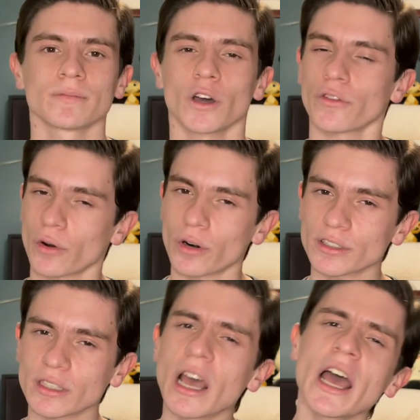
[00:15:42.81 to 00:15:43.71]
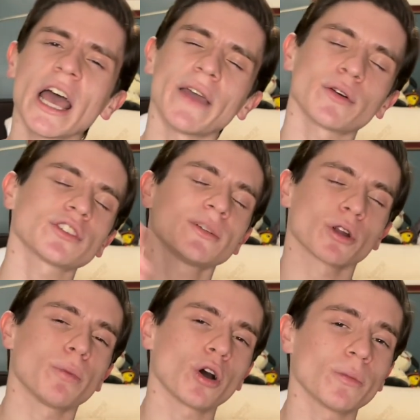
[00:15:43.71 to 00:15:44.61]
Of course, if you want to see
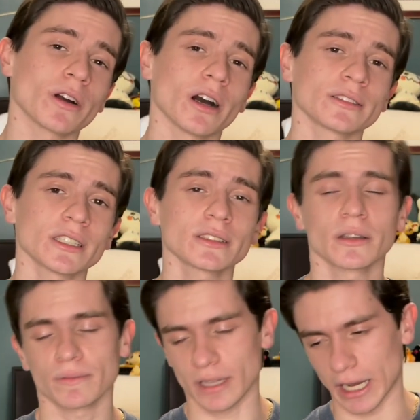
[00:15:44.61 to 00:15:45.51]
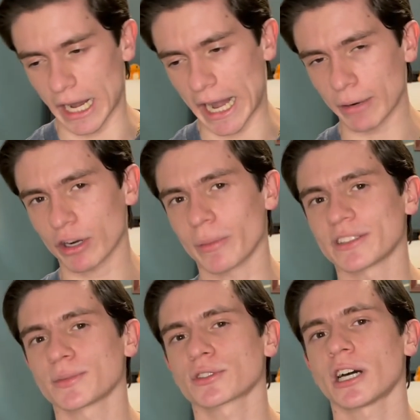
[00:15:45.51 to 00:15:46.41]
more Pokemon content, I recommend
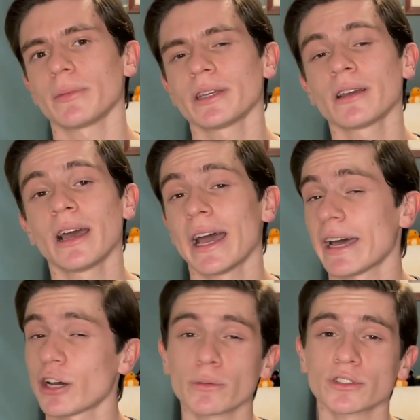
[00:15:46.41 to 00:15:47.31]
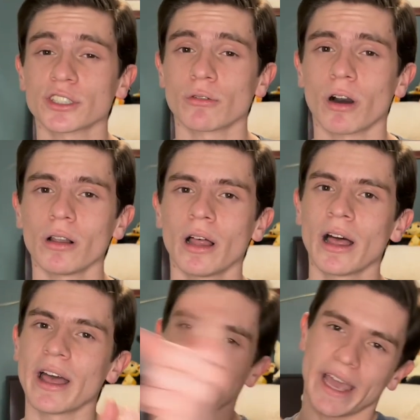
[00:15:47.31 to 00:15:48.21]
subscribing, and I hope to see you all
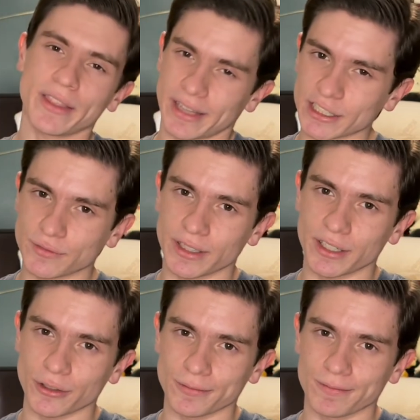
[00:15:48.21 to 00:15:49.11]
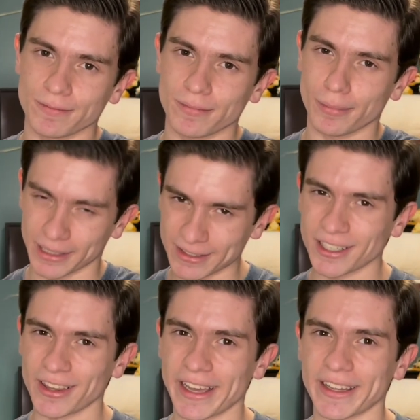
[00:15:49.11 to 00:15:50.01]
in the next video. But
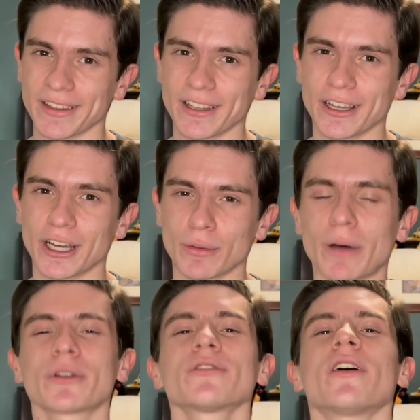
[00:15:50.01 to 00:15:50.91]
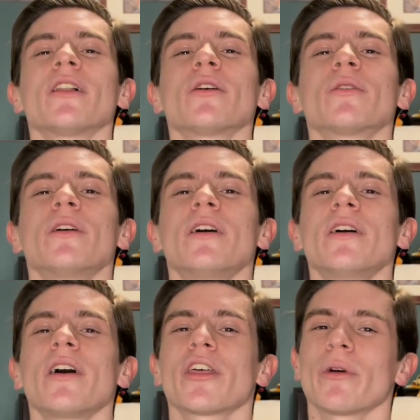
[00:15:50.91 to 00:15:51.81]
until then, remember to follow
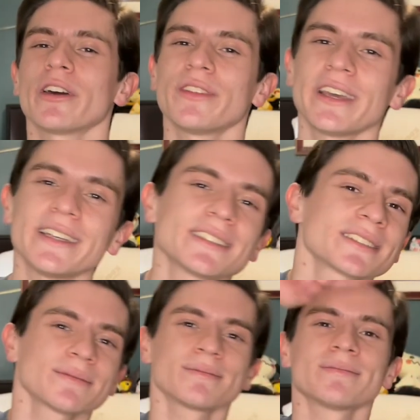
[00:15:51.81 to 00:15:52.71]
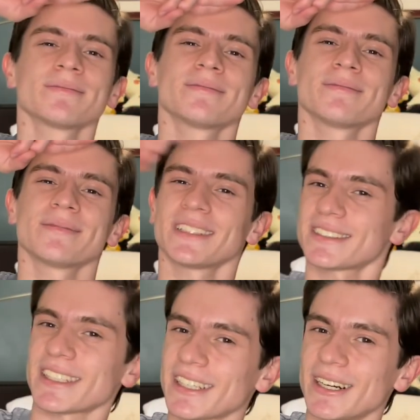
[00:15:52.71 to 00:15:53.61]
the way of the Ace.
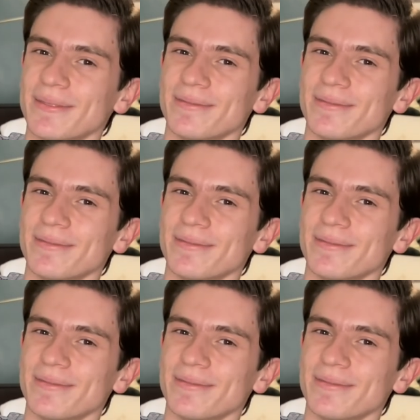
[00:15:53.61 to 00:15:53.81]
See ya!